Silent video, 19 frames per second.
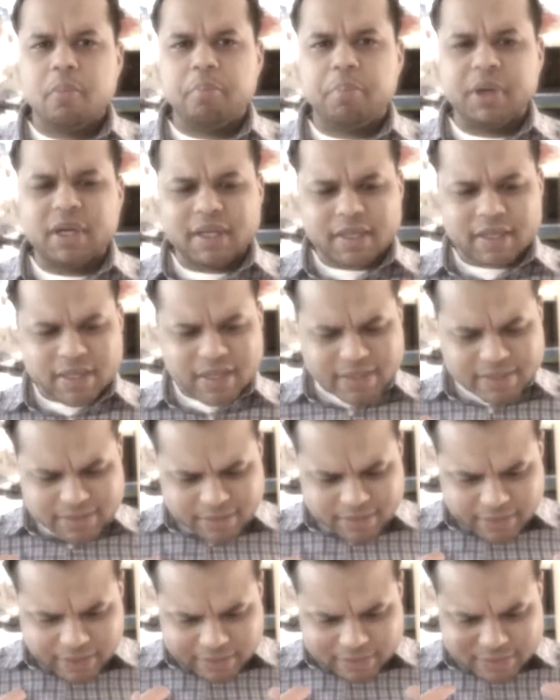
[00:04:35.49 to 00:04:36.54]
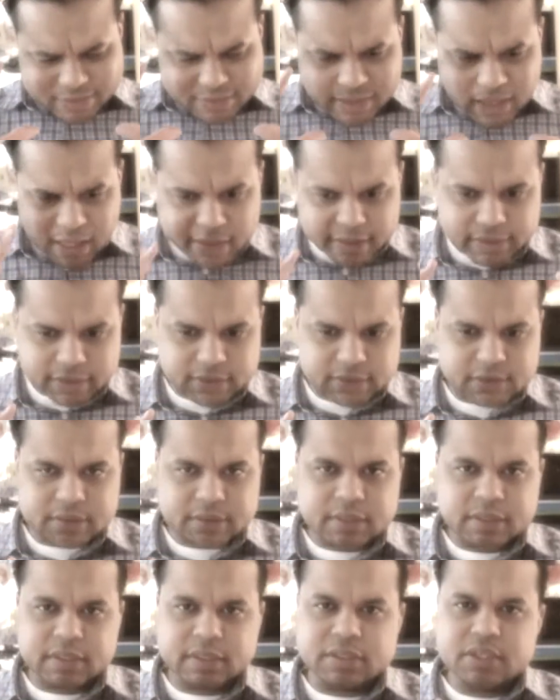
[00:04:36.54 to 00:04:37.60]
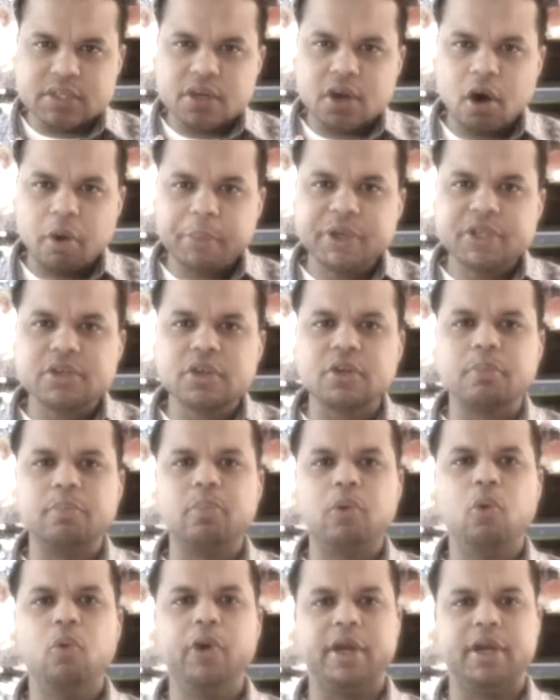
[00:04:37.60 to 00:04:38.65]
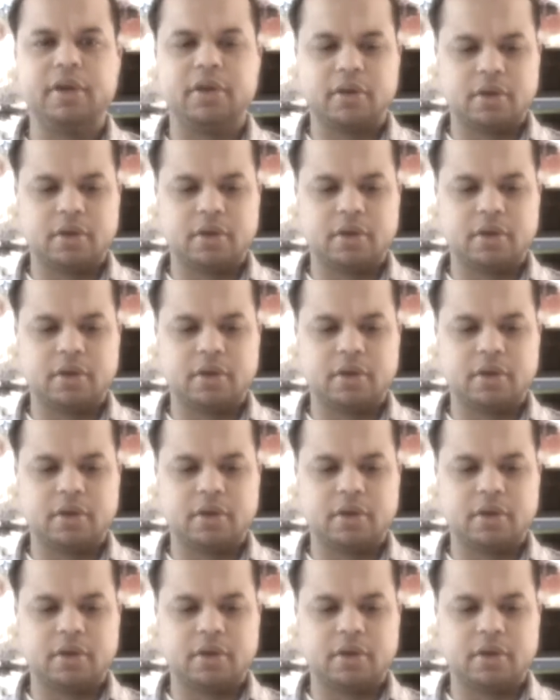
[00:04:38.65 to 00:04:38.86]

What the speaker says: But is it that science is coming to the point